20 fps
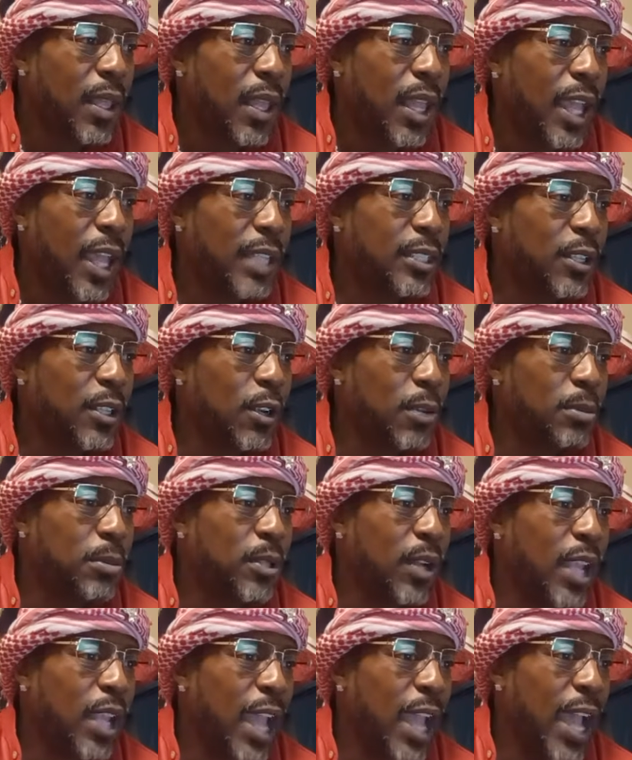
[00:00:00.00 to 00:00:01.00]
a
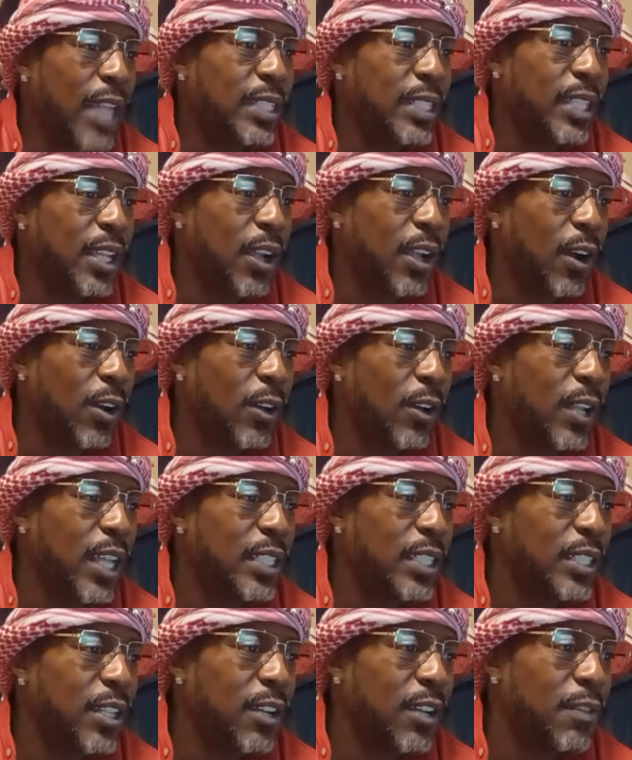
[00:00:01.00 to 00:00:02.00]
sculpture casket, all that
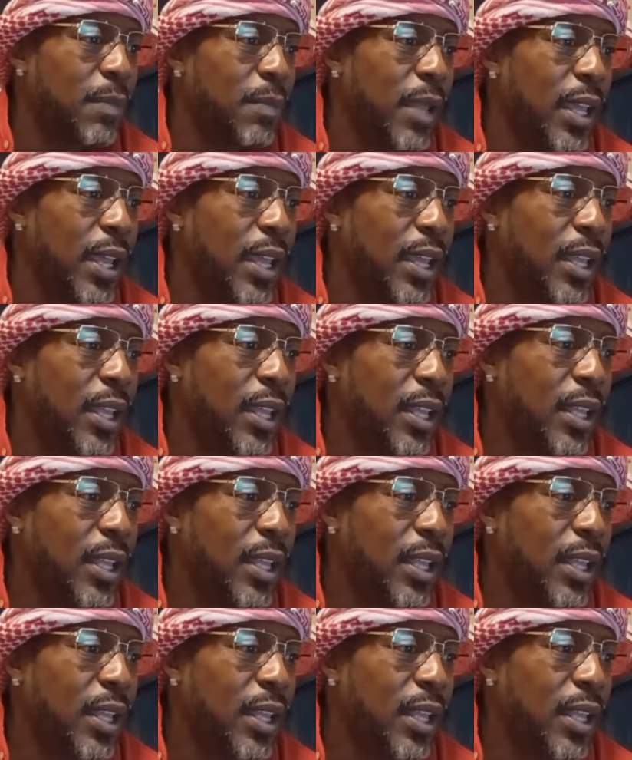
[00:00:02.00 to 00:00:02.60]
stuff, man.